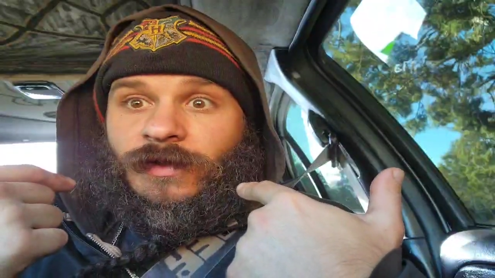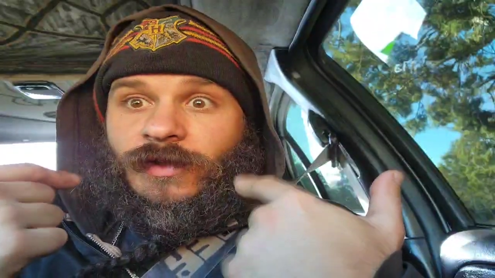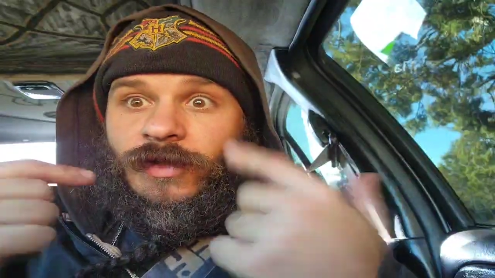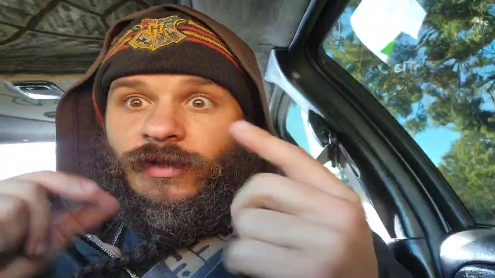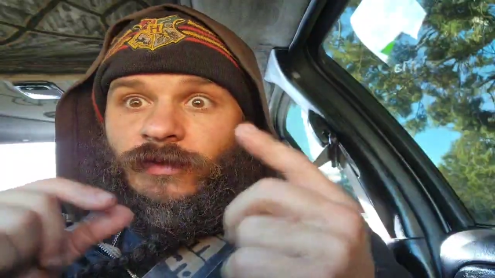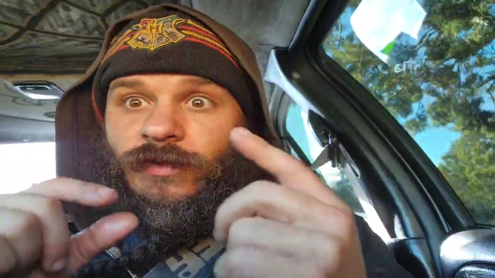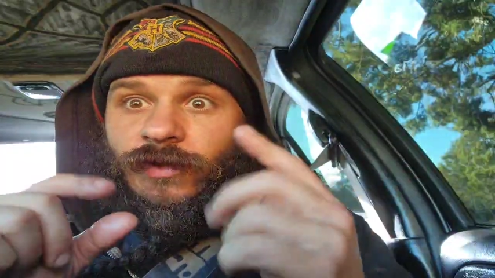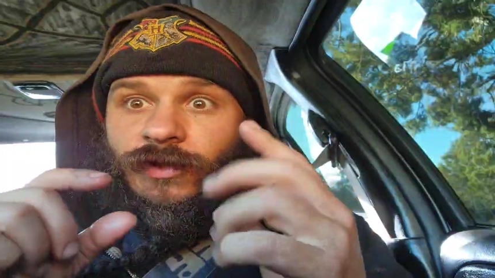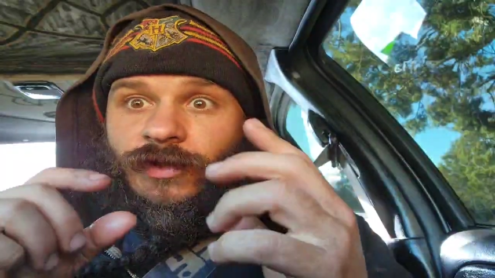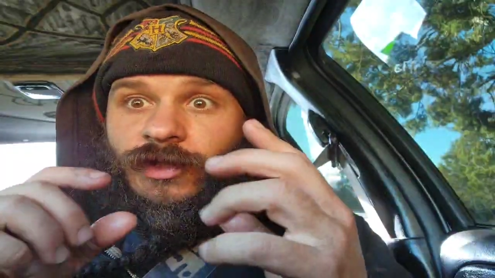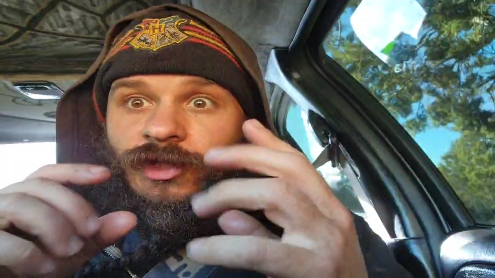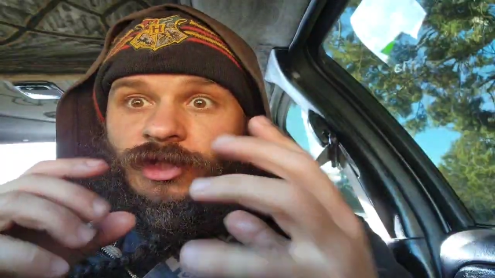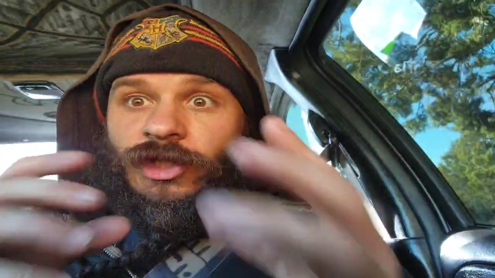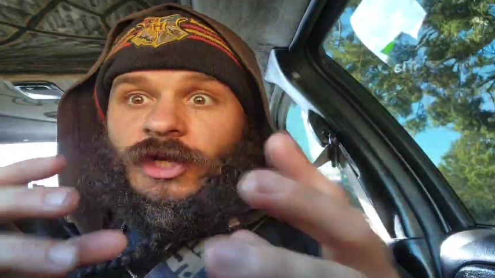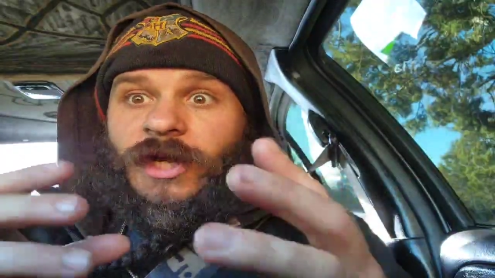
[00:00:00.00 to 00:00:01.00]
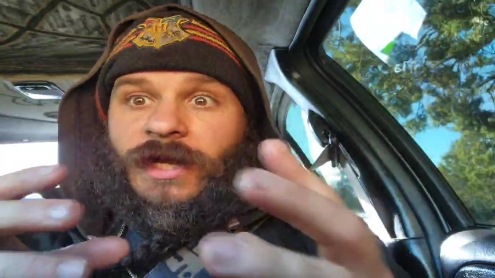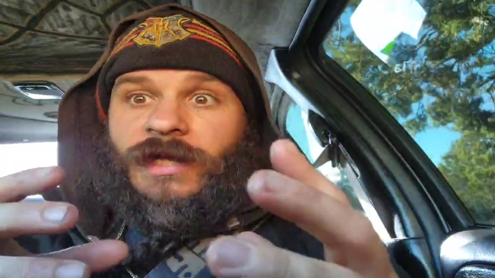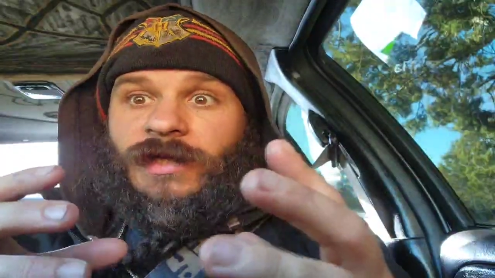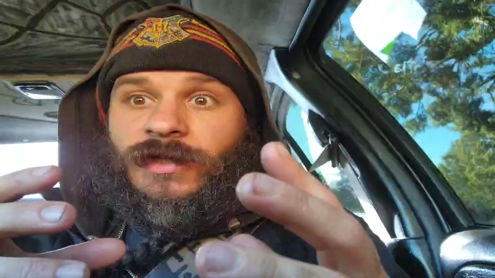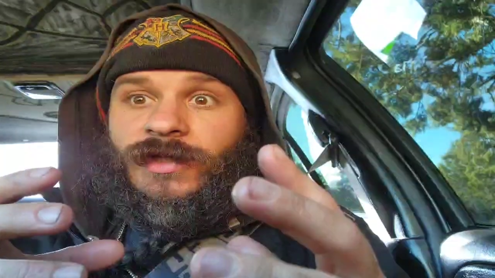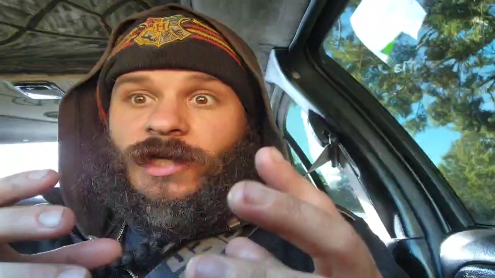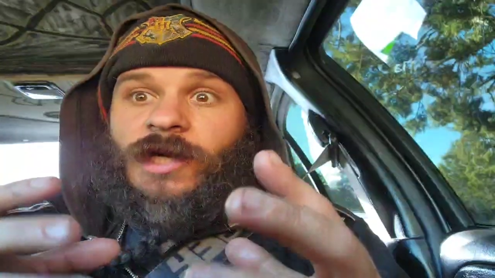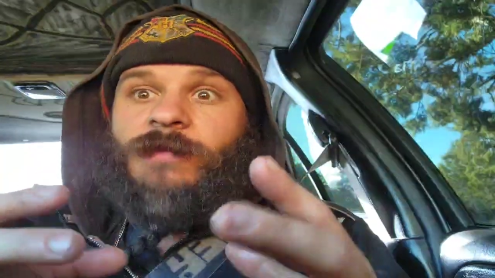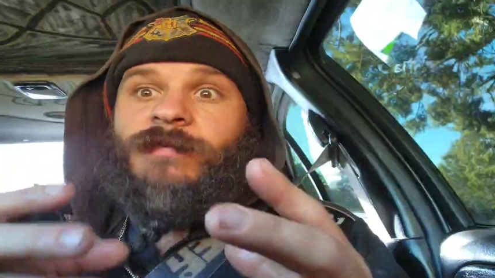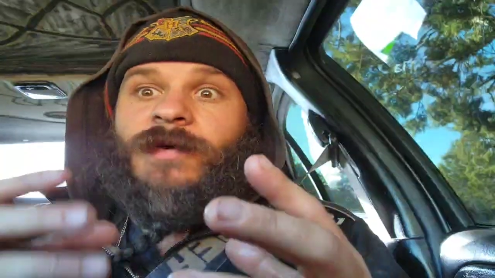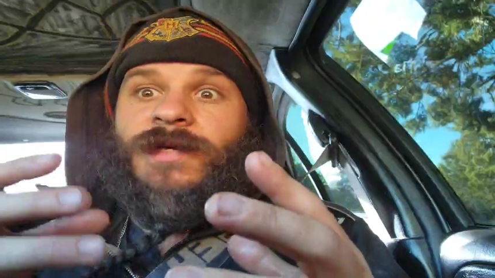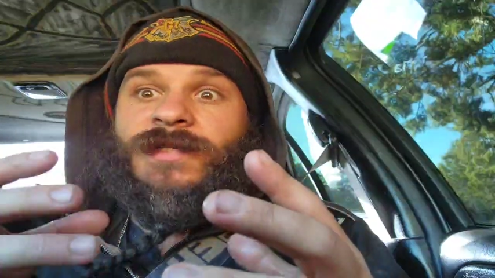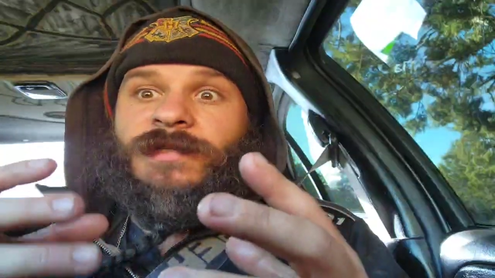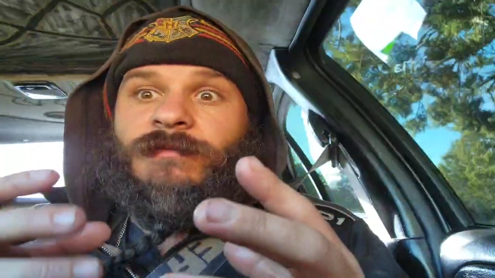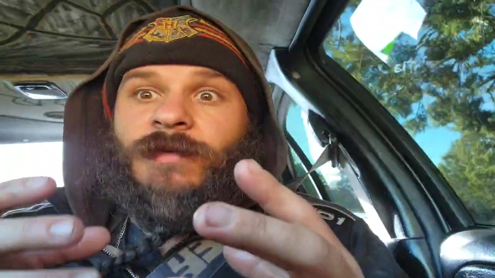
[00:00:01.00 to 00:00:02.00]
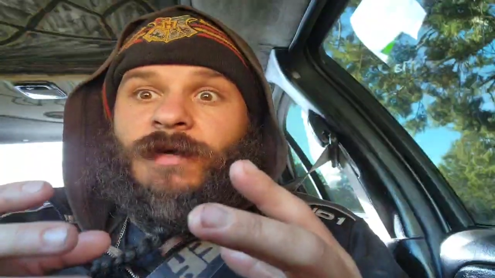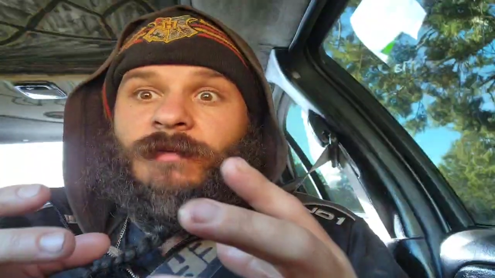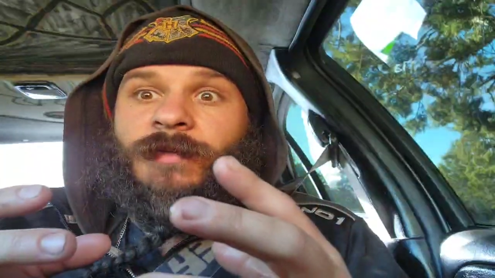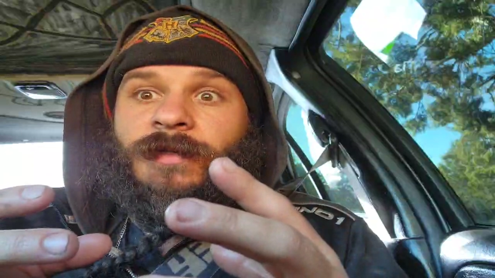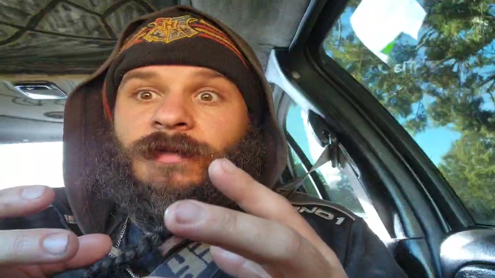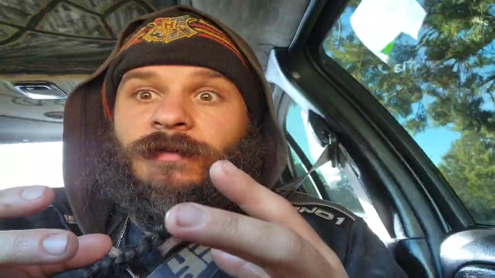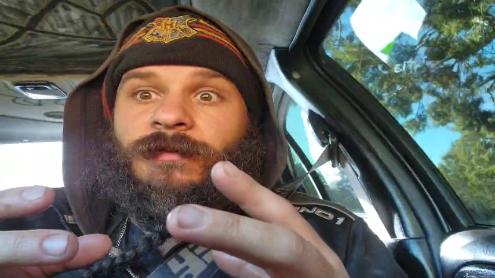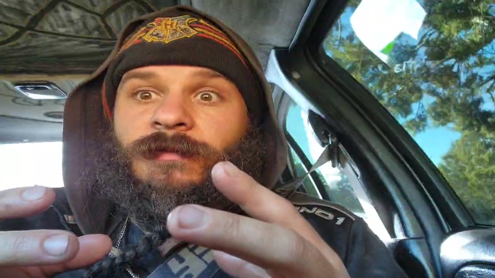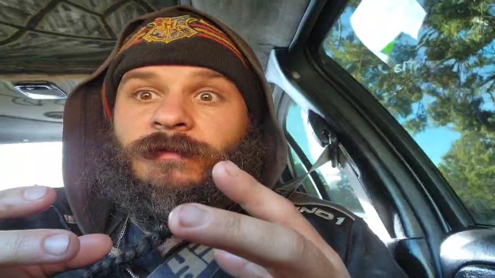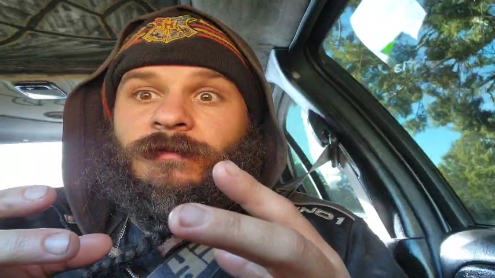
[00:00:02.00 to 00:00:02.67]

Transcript: to change our present moment